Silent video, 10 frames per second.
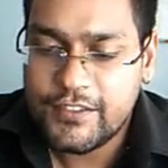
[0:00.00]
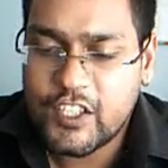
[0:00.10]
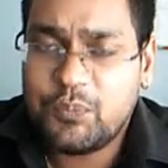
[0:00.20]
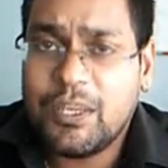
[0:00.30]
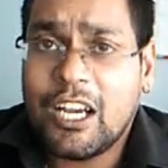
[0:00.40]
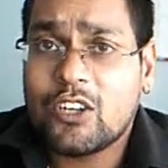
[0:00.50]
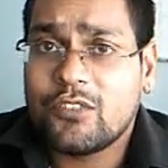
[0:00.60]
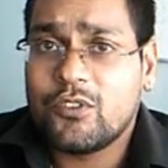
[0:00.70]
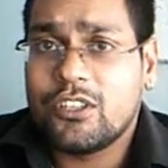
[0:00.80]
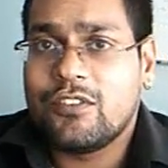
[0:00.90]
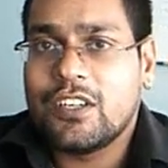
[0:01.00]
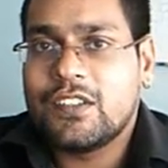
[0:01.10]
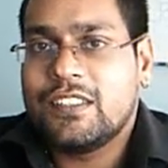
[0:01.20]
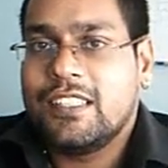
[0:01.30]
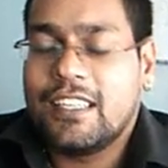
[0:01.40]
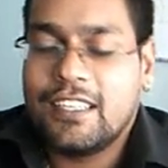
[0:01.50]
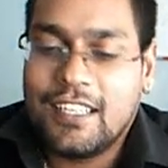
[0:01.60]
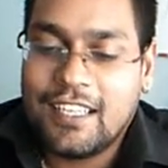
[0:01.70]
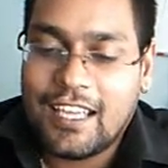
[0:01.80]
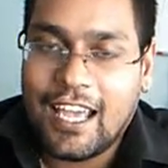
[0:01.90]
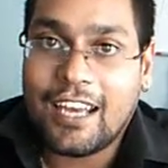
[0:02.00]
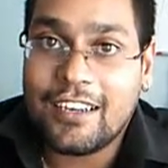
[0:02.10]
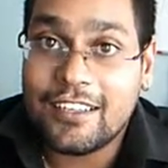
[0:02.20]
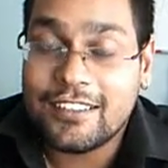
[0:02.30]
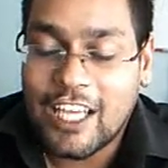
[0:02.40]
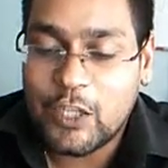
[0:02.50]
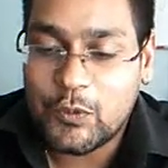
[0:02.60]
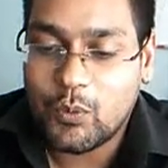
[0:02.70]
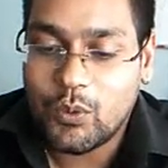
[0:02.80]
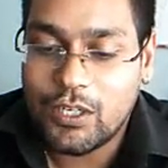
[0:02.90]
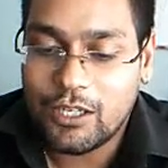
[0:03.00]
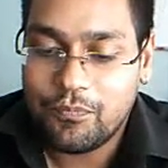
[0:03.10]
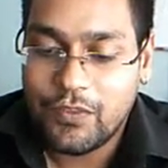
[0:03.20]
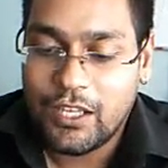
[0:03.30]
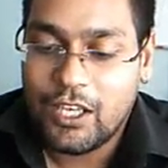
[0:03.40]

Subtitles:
Just being out of university and arrogant as we were,